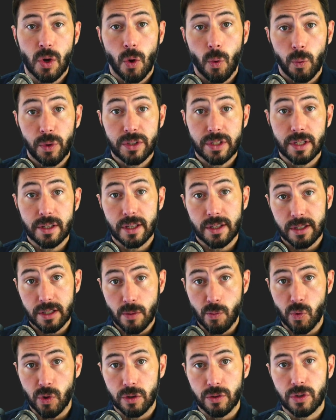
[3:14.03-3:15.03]
we'd see that
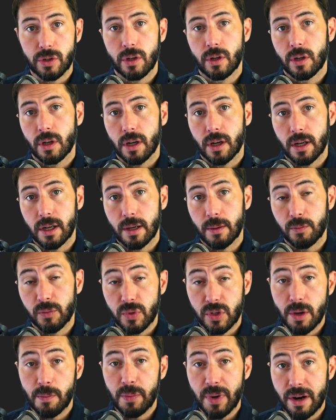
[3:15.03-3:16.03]
some words, um,
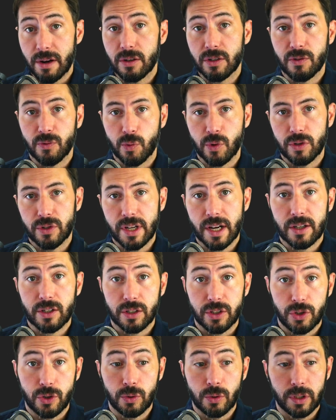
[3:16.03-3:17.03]
some pairs of words
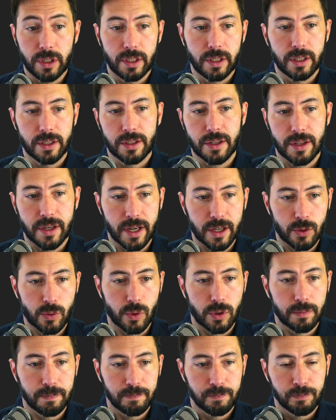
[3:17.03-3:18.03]
actually do lead into the next
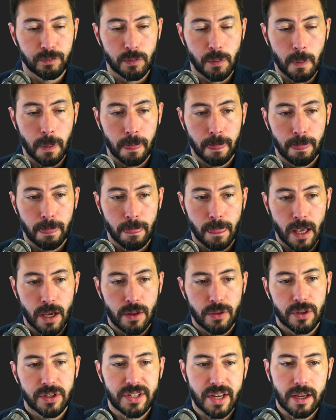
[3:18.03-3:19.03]
word.
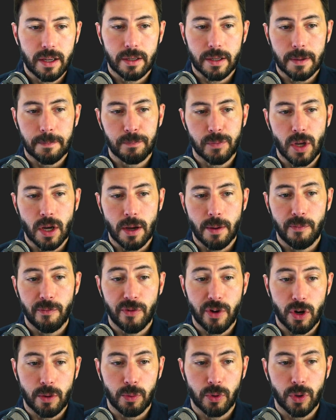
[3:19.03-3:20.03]
The second um,
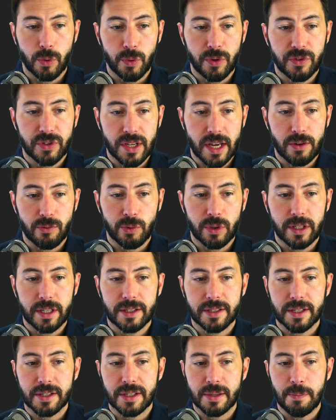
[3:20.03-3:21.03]
variable that we've set really
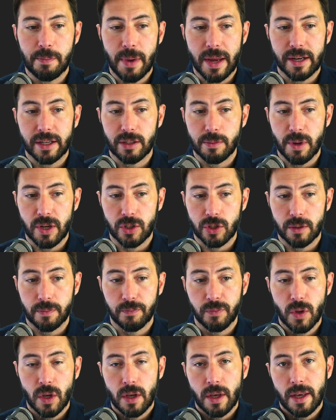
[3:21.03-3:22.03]
is this embedding dimension.
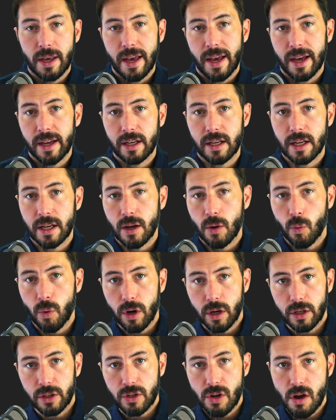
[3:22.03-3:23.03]
And we're
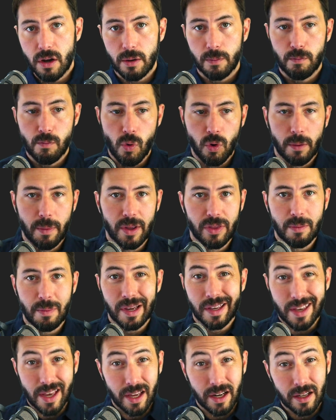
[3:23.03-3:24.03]
going to talk more about the
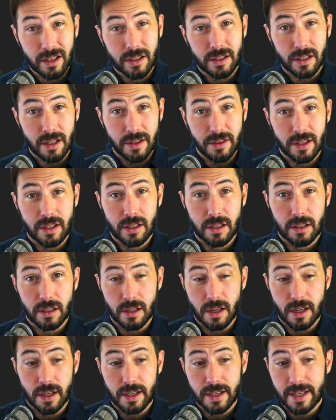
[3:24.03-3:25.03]
mechanics in this
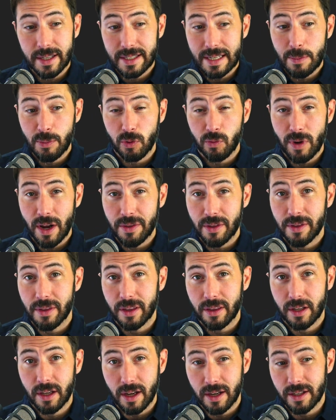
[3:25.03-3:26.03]
uh, example rather
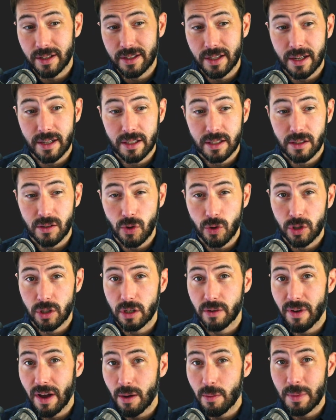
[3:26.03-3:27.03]
than the kind of science notion
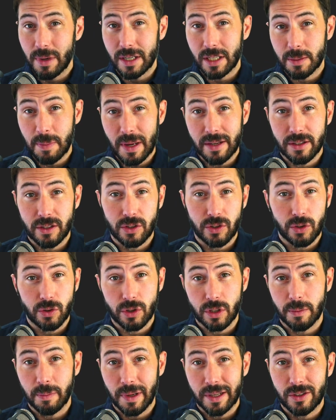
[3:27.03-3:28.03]
of how many spaces you
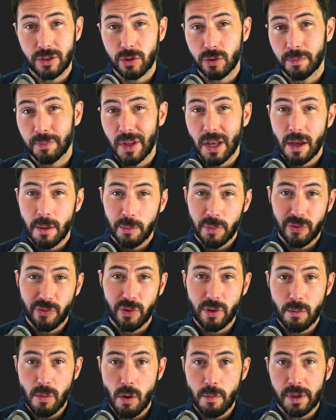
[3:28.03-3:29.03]
should embed to. But for
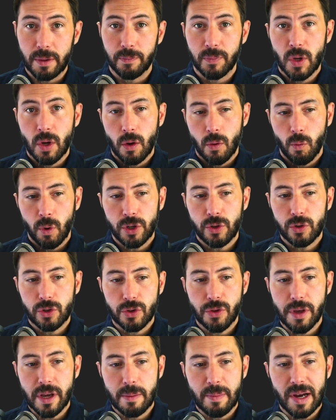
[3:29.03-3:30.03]
the moment, what you
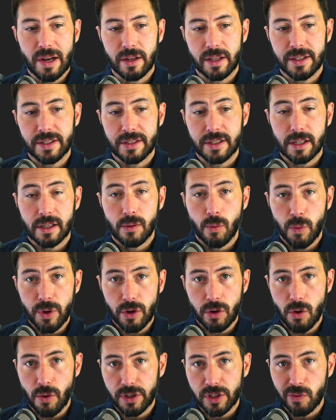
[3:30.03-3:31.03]
should think about is we
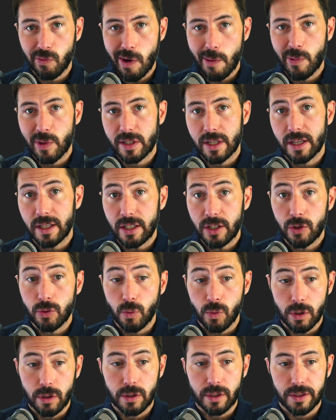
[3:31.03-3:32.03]
are going to represent each
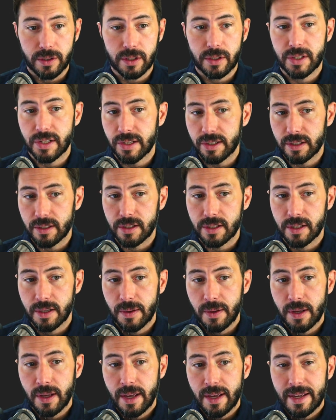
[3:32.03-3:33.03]
word in this sentence
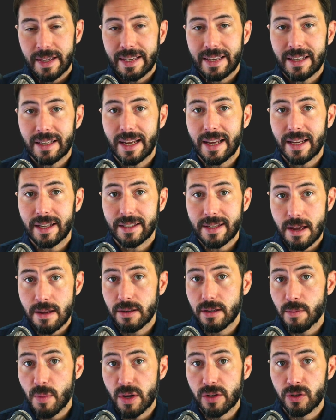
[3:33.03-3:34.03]
in a
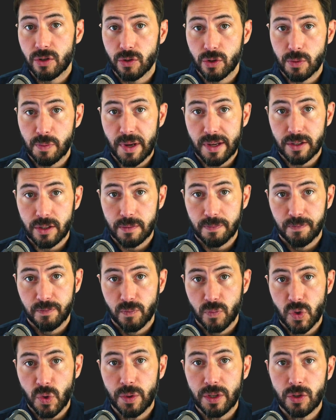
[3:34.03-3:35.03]
10-dimensional space.
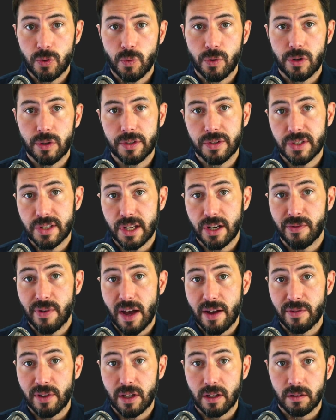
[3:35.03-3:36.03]
So each word, instead of
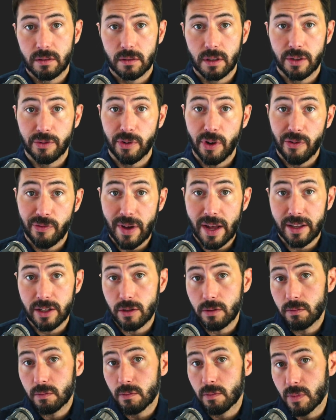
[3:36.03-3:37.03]
having a, a,
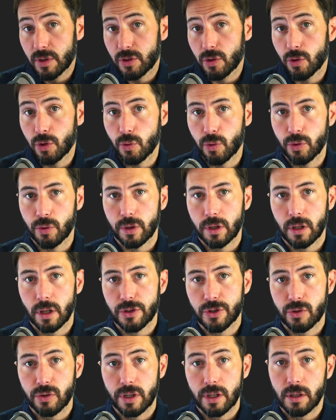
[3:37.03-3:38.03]
value, as though you were doing
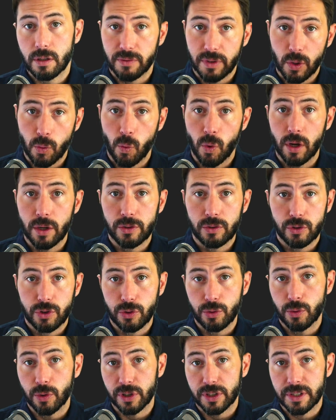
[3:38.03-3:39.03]
clustering of like 1,
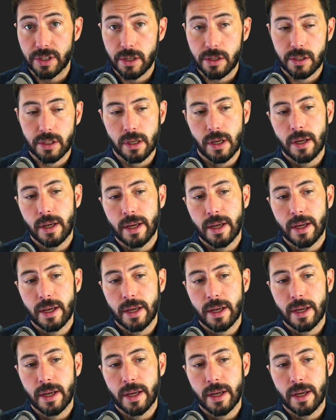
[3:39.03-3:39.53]
2, or 6,